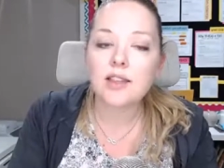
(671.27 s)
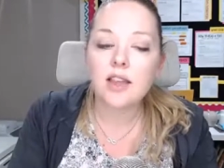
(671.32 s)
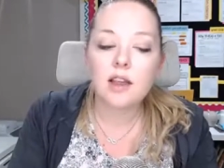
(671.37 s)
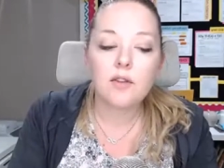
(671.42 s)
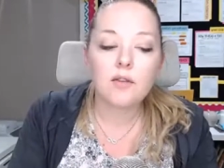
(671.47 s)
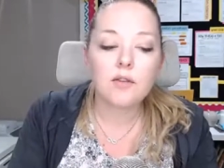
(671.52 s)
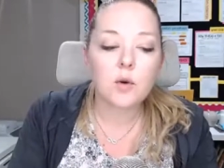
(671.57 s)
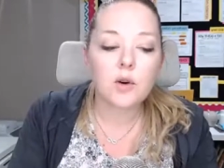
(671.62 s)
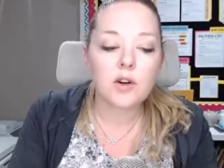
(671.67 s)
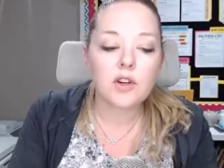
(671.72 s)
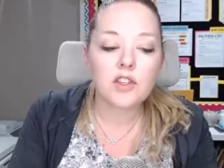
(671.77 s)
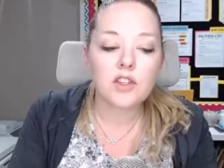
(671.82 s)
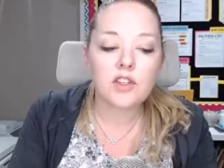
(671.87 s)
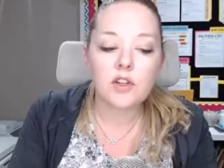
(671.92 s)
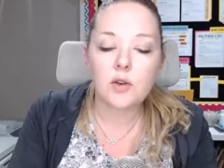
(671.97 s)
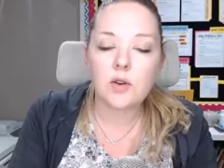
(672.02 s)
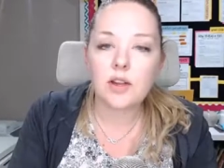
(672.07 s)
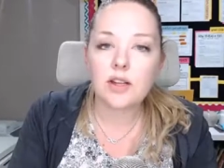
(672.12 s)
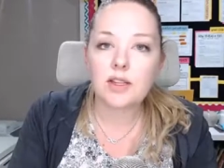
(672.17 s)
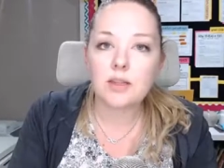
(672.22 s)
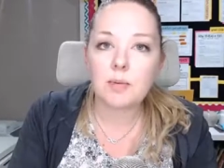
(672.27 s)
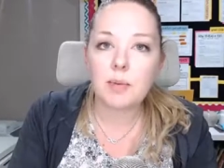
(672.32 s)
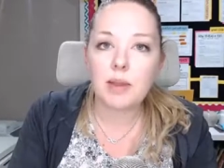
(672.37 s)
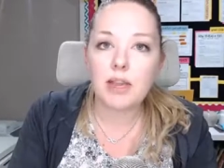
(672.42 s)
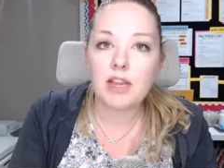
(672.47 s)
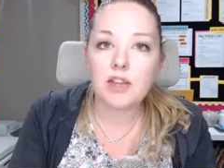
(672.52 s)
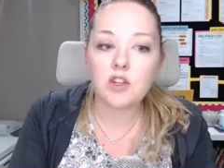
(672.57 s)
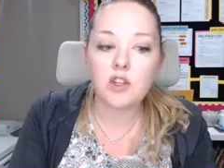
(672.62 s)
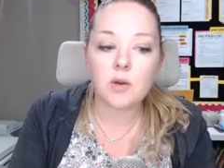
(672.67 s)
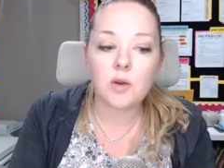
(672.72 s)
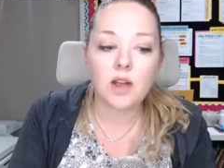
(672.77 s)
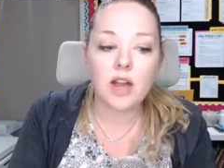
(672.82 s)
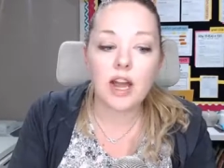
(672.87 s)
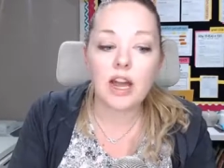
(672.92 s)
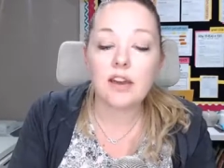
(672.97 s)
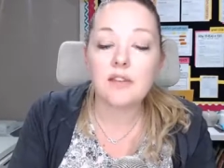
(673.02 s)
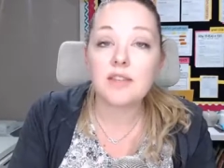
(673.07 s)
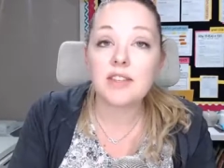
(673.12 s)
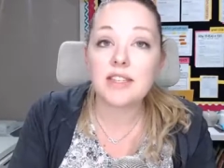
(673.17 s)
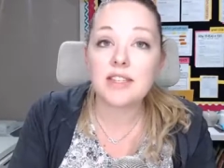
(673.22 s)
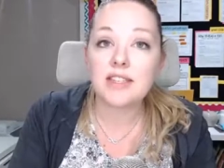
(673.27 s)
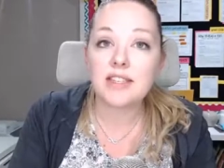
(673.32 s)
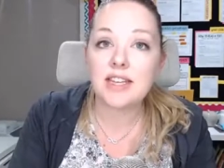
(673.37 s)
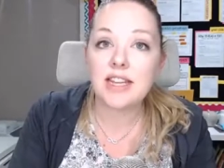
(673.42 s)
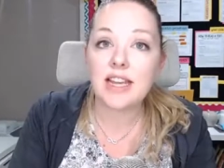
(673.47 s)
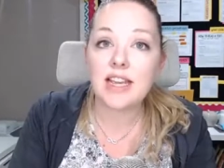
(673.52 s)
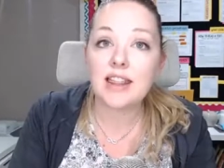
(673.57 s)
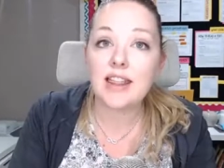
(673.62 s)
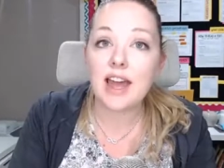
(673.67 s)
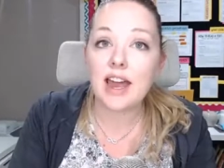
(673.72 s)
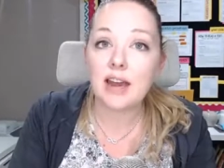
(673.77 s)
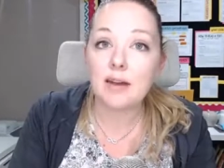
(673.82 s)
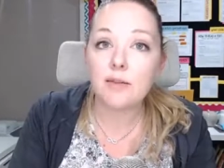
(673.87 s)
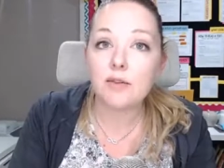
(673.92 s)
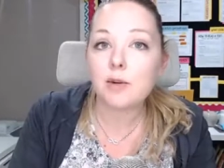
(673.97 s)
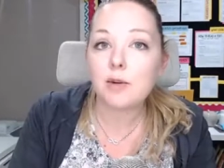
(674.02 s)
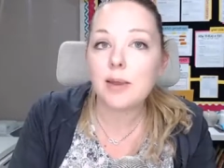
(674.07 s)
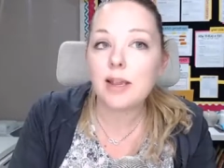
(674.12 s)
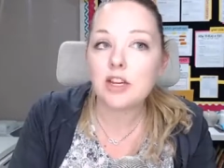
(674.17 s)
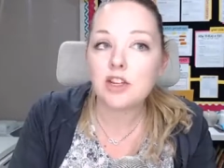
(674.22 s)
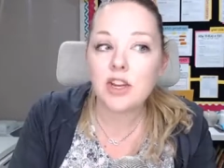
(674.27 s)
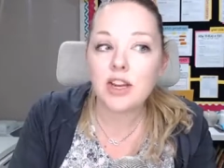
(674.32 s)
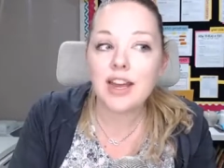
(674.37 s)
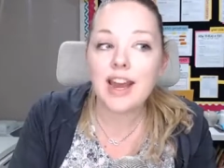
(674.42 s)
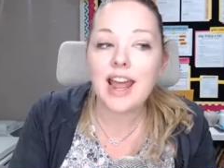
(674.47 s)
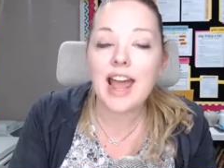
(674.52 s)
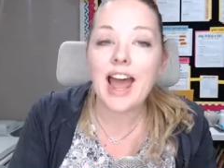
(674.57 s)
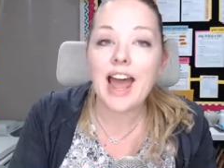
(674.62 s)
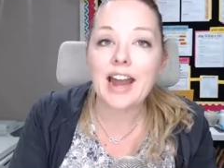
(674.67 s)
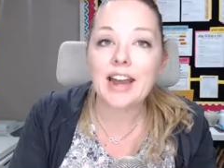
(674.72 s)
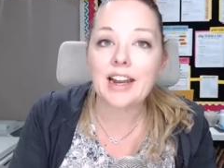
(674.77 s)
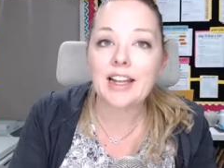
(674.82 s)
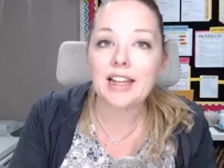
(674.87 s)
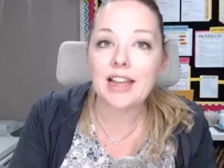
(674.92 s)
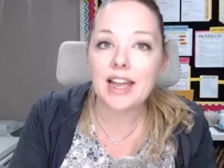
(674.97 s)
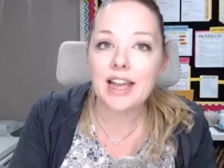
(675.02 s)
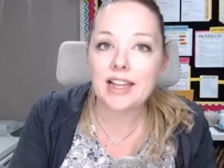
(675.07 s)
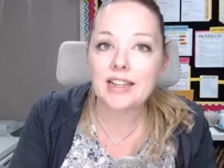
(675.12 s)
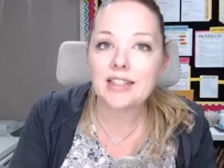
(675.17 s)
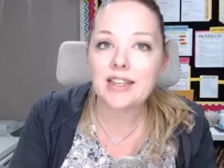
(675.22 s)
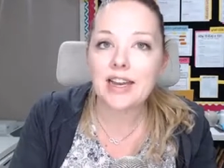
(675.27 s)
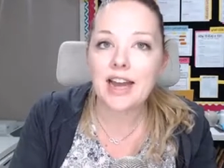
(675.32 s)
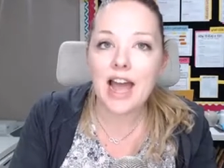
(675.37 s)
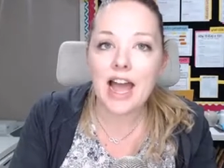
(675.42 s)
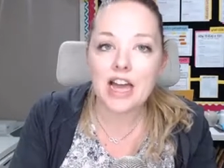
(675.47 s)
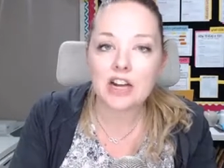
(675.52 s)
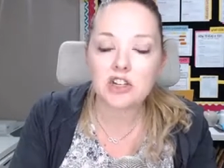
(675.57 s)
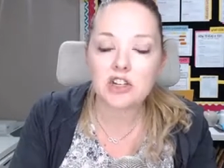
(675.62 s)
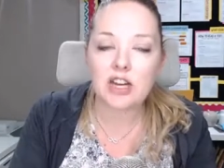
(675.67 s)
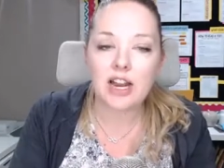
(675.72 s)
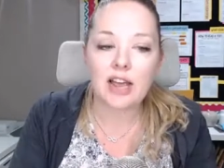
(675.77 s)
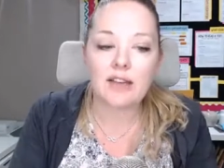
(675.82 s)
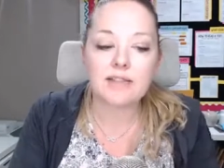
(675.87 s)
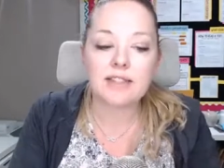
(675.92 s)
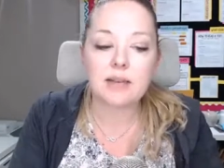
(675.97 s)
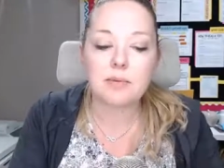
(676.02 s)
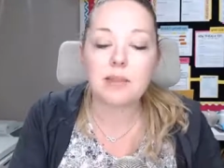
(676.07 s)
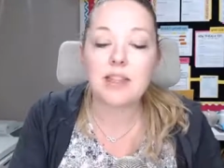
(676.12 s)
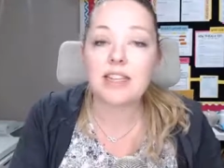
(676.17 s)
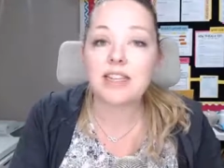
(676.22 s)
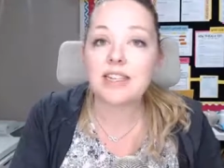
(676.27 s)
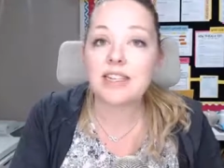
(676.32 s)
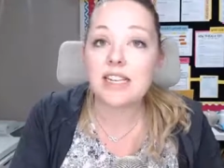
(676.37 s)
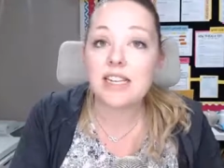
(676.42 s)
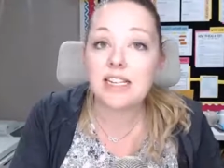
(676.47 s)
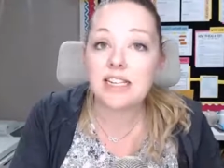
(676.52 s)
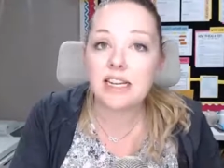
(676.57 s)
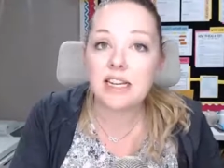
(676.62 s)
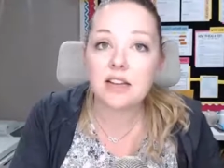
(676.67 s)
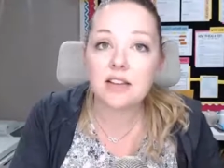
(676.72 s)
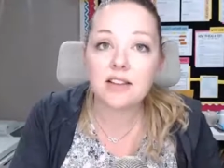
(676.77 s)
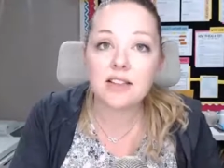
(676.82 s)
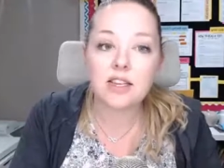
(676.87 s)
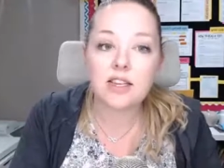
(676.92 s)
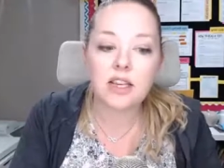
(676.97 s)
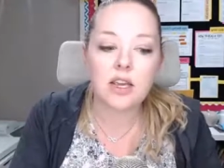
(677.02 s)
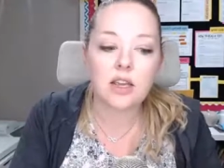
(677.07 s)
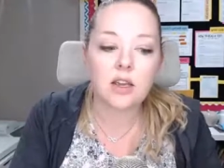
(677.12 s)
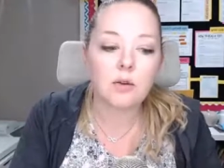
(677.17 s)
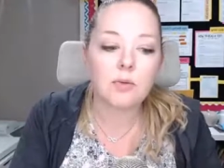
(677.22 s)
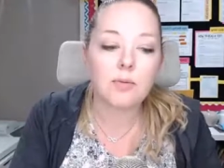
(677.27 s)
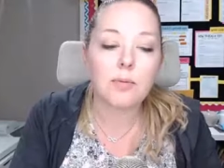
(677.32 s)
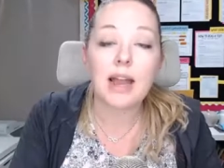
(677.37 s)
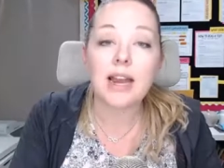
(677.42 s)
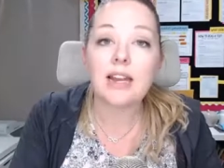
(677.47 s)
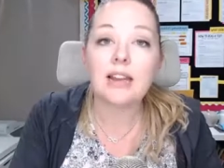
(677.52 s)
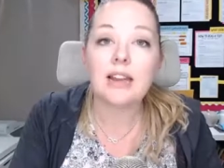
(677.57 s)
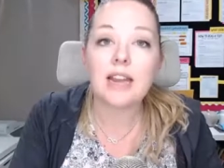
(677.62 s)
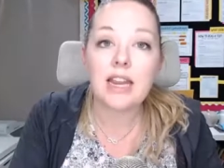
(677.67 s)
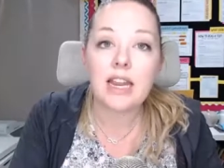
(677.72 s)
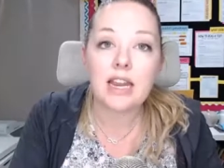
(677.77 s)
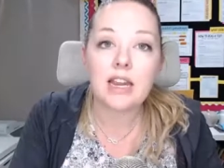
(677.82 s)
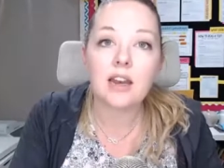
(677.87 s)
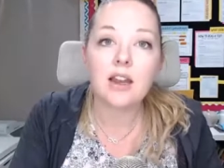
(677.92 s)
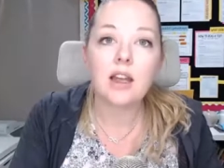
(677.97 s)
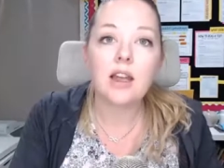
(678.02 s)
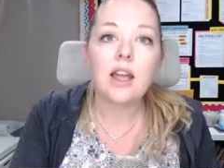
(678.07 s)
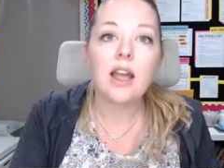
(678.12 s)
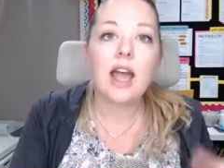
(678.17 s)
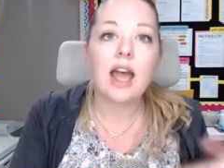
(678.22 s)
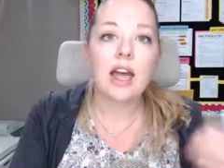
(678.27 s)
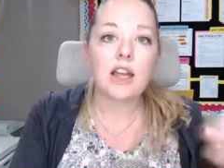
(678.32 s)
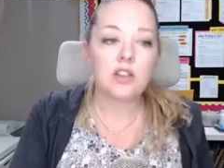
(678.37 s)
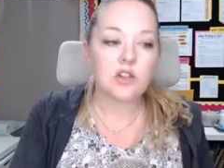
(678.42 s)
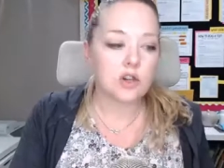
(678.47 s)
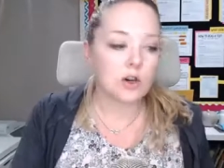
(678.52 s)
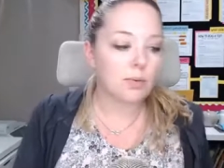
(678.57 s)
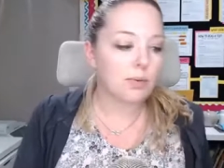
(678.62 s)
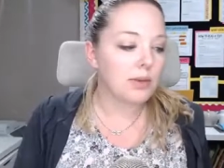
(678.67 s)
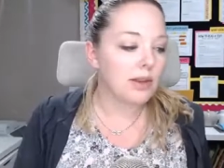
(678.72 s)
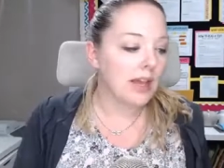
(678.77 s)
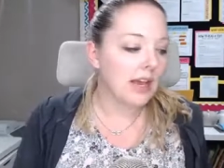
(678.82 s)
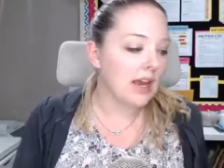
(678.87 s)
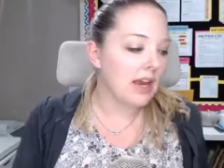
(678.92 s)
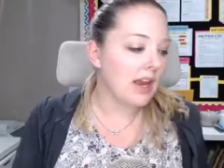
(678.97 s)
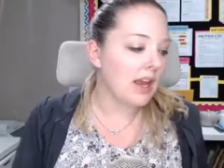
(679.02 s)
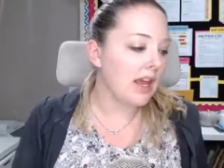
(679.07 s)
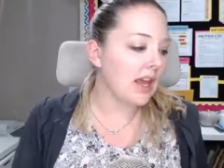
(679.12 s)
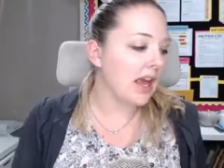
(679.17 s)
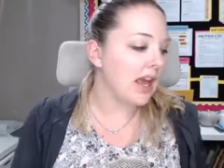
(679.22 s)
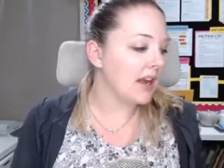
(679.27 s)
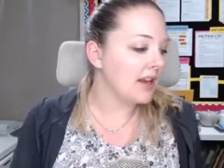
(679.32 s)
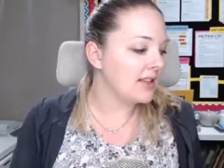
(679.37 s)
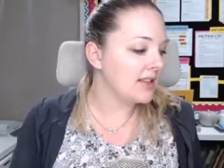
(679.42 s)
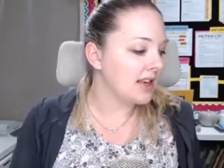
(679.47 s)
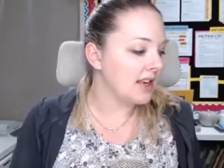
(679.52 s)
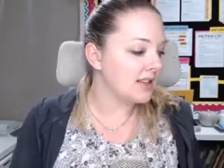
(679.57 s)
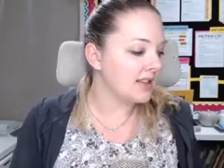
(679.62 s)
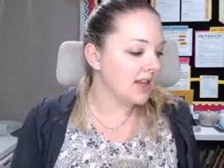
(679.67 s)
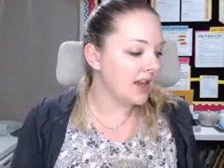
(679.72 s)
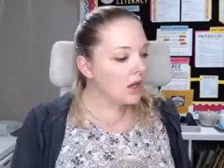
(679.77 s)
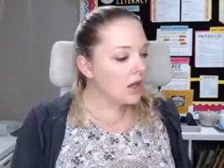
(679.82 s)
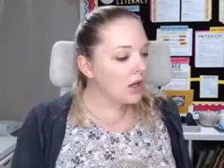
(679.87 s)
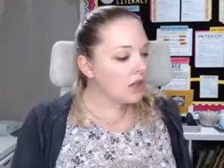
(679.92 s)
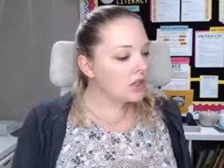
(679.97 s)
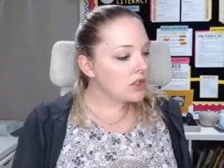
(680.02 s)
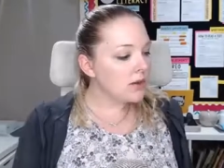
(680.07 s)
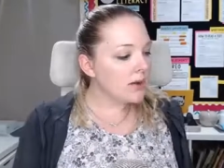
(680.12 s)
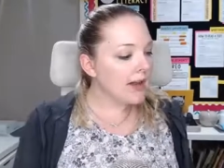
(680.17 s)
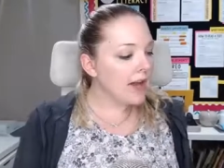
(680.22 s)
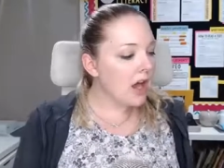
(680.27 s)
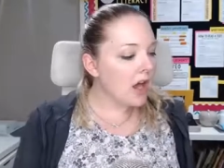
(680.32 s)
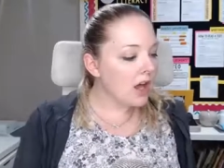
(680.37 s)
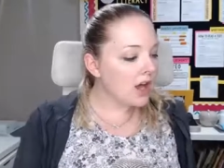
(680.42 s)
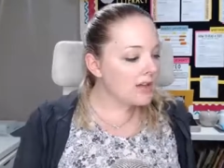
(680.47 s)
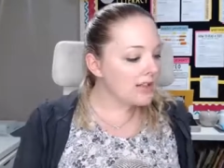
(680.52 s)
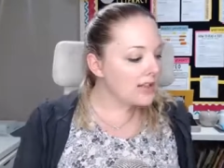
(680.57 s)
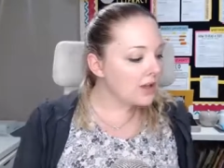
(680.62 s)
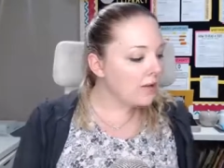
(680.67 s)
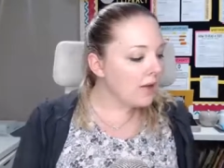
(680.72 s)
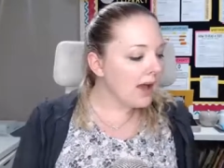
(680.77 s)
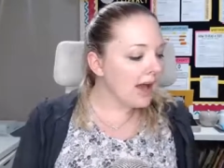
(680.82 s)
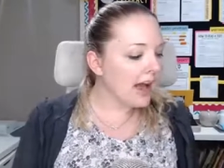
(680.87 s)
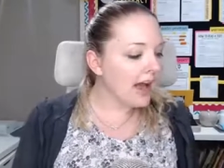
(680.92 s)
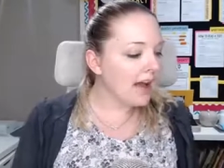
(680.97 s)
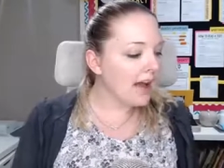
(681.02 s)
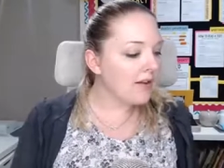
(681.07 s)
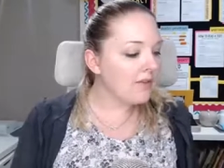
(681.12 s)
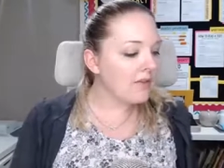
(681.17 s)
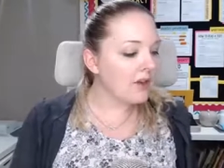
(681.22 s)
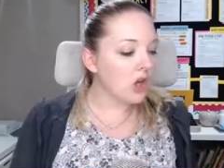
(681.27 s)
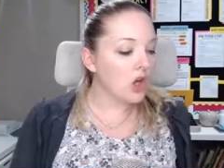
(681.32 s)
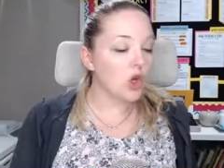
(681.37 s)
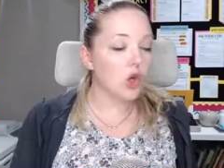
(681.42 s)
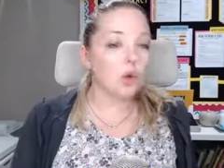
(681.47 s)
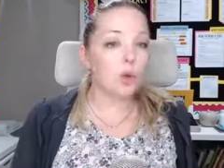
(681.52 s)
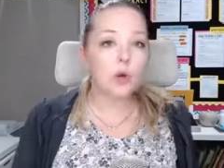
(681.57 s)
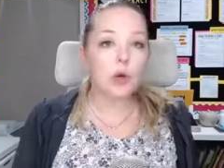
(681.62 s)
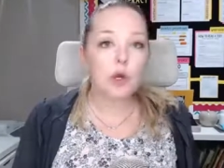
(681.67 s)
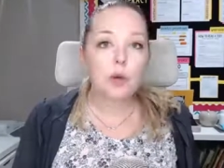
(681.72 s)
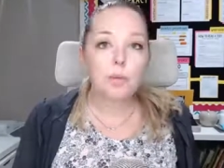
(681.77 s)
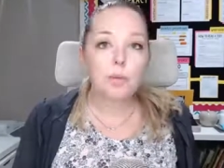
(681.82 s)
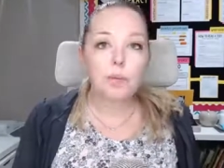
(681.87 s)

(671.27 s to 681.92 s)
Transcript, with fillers: for students because you can kind of see that information at a glance and actually have some of the details that you might need as you're planning and assessing. So I also have group